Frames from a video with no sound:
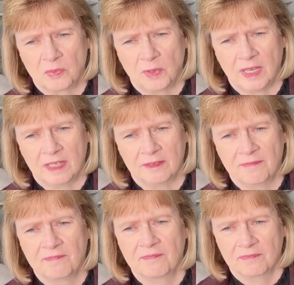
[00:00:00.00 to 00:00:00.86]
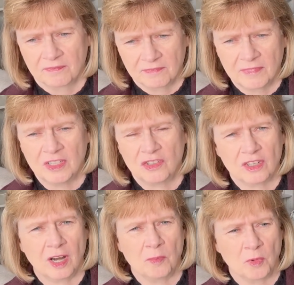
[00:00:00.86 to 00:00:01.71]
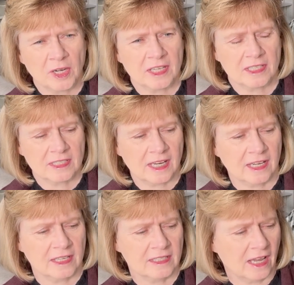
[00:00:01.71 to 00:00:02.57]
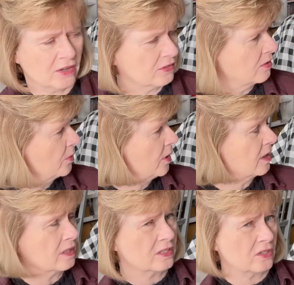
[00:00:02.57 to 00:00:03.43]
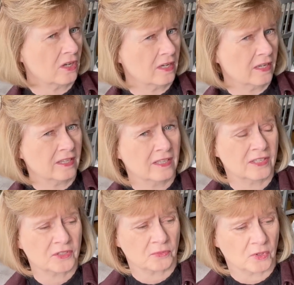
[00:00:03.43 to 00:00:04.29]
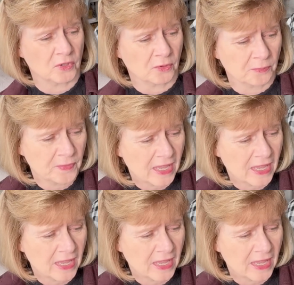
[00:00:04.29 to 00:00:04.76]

But this year I'm wanting to take it down. So we're going to start in this room